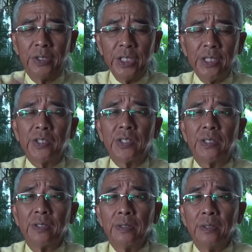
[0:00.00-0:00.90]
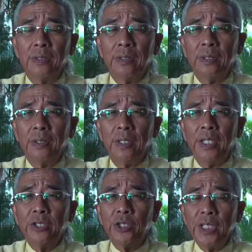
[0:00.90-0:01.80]
just
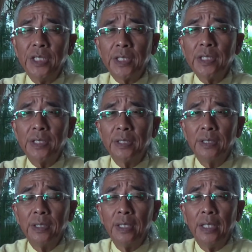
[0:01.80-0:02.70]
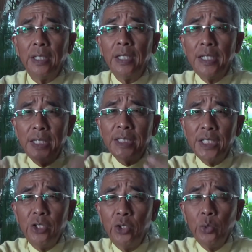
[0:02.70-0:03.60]
in Jesus, it is
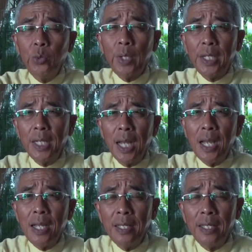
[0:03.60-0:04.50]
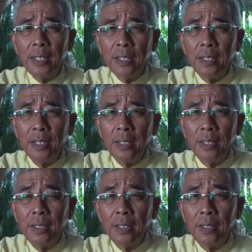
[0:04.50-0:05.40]
in you and I.
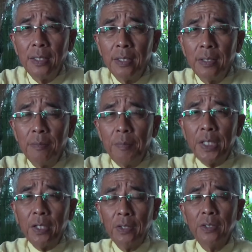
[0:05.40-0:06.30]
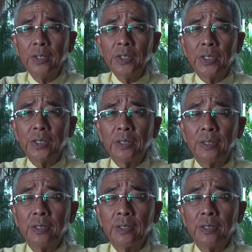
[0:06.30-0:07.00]
Because